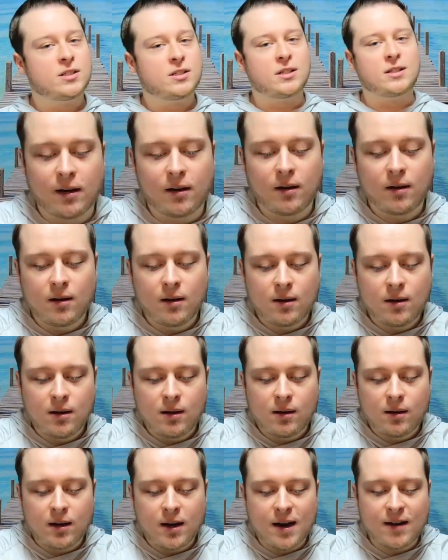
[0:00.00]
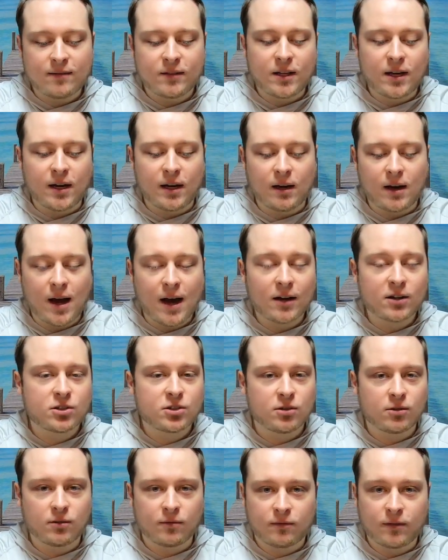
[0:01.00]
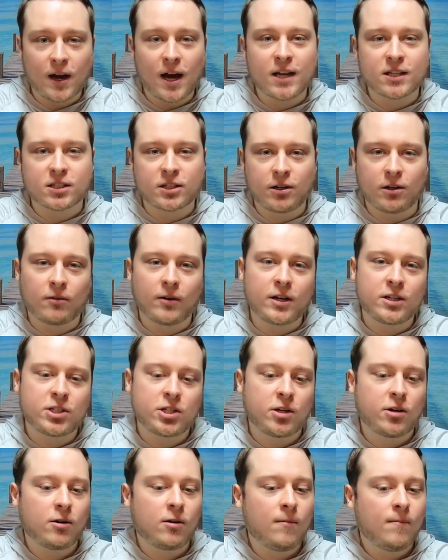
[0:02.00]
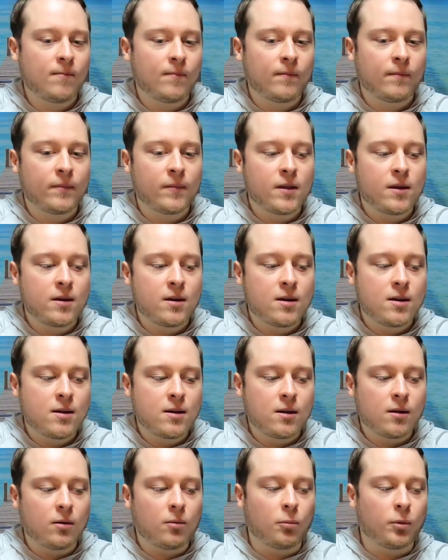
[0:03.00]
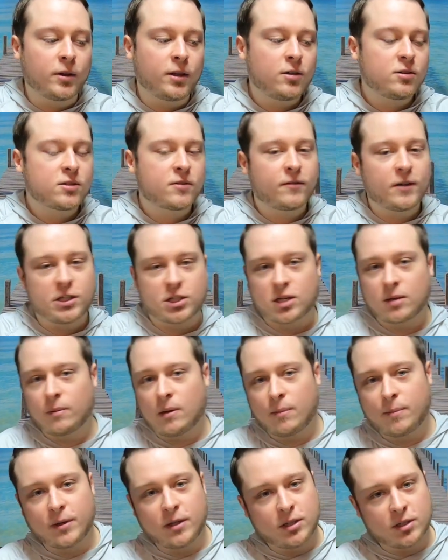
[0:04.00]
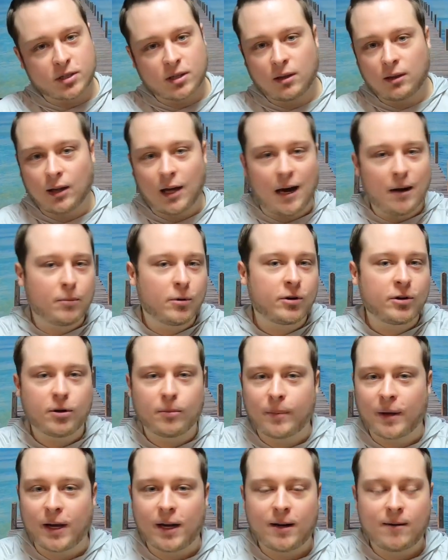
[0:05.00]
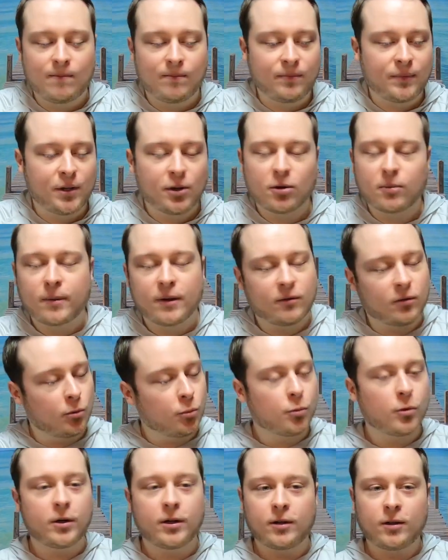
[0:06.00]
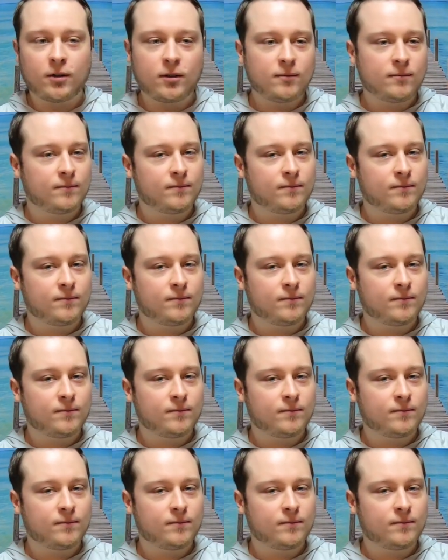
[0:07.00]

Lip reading: And having that extra fast gear ratio, when those fish come up and just clobber your bait, you're going to be able to reel